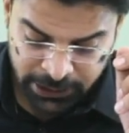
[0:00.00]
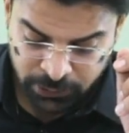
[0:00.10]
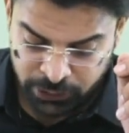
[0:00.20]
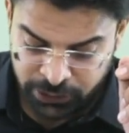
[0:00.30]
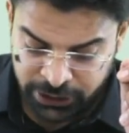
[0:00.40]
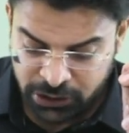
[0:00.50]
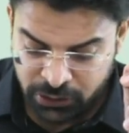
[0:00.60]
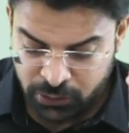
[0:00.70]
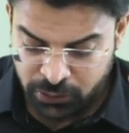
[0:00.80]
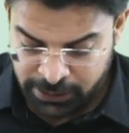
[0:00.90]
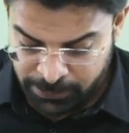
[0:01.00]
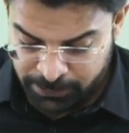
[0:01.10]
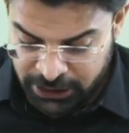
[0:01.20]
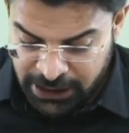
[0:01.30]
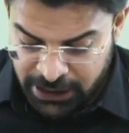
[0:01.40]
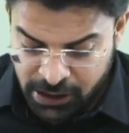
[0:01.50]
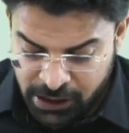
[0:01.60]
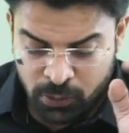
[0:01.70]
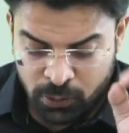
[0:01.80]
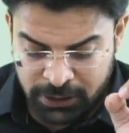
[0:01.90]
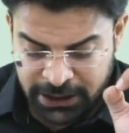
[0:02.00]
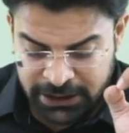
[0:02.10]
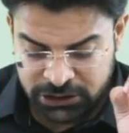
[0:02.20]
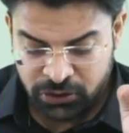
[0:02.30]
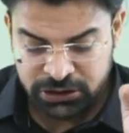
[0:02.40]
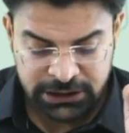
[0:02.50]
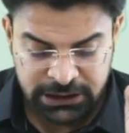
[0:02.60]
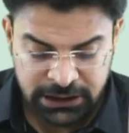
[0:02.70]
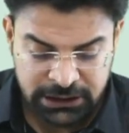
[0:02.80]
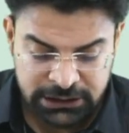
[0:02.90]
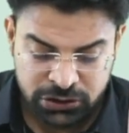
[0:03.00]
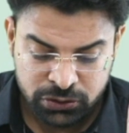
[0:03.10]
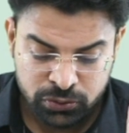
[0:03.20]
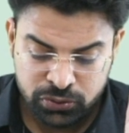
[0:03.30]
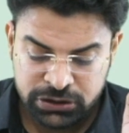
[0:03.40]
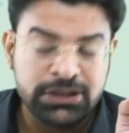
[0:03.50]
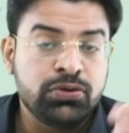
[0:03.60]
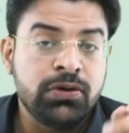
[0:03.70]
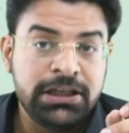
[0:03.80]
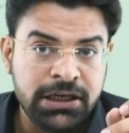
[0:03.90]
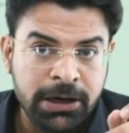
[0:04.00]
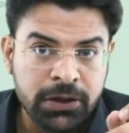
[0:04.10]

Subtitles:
You need to remember that 1 minus cos theta is 2 sine square theta by 2.